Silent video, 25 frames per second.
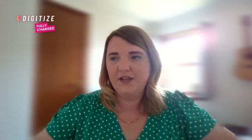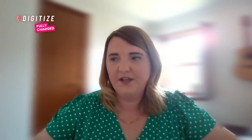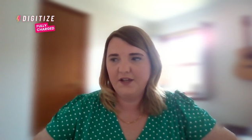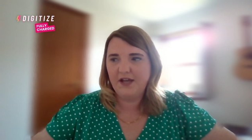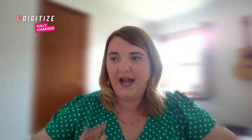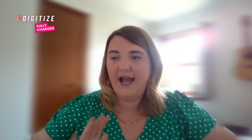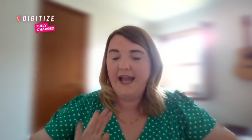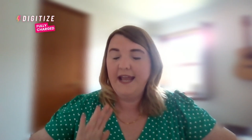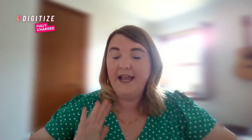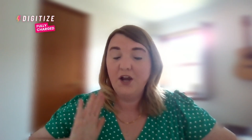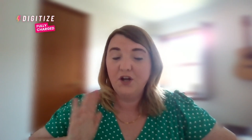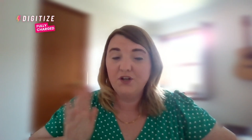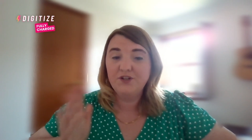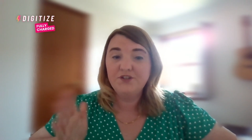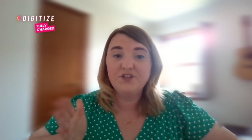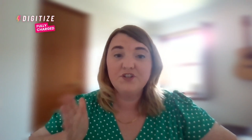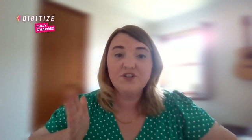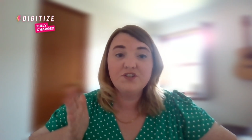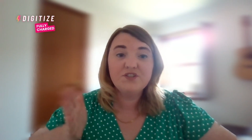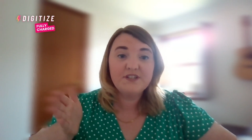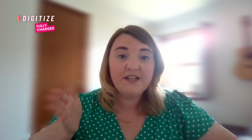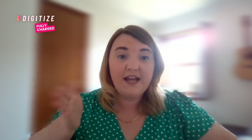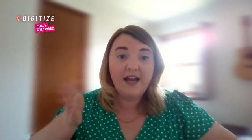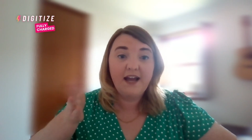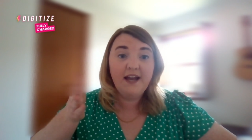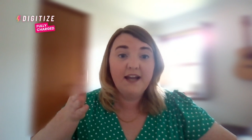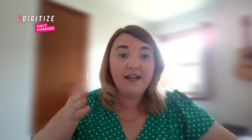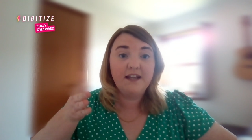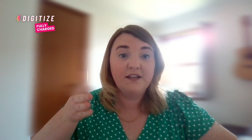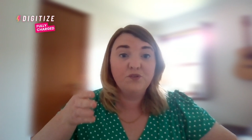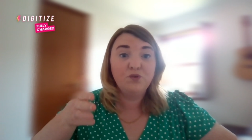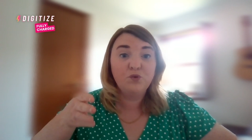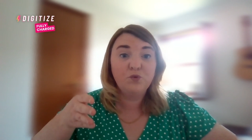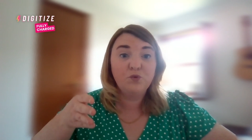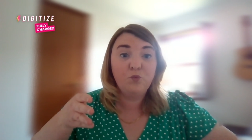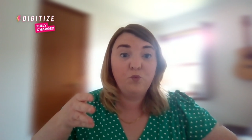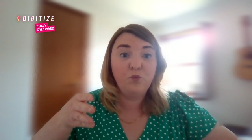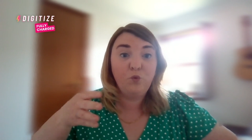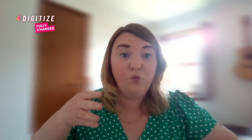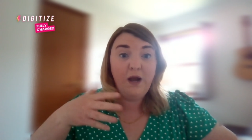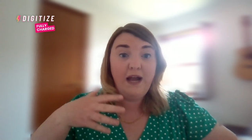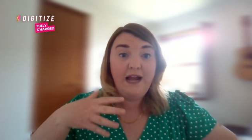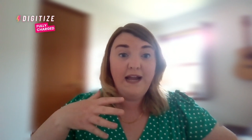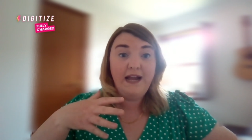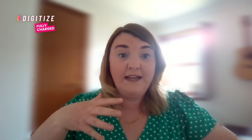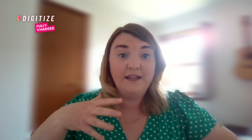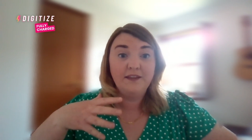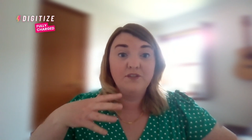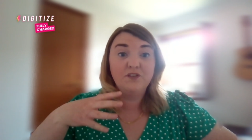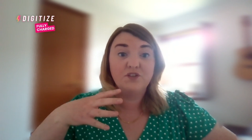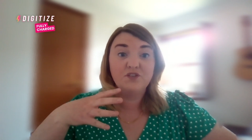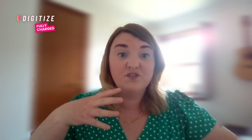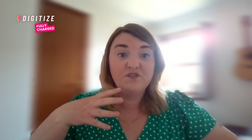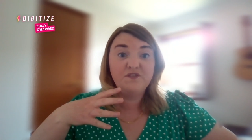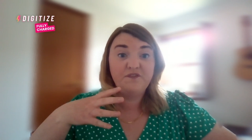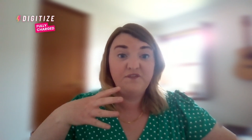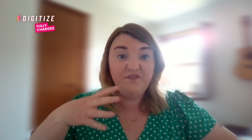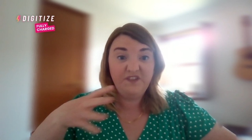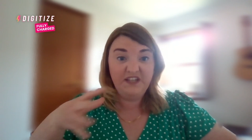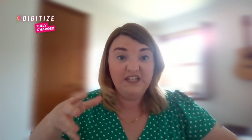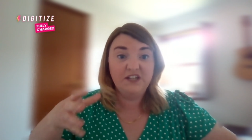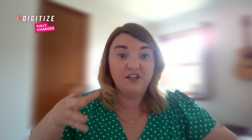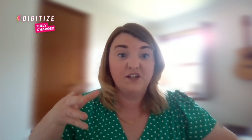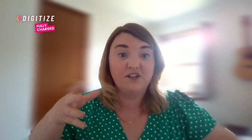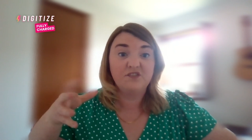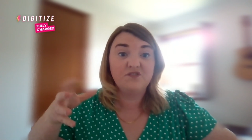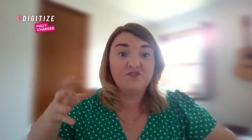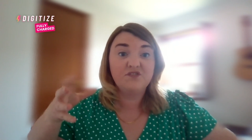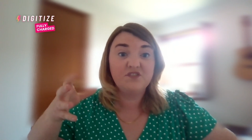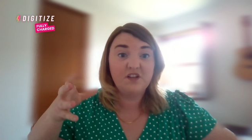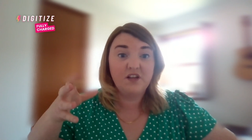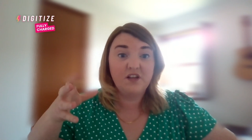I understand why there's fears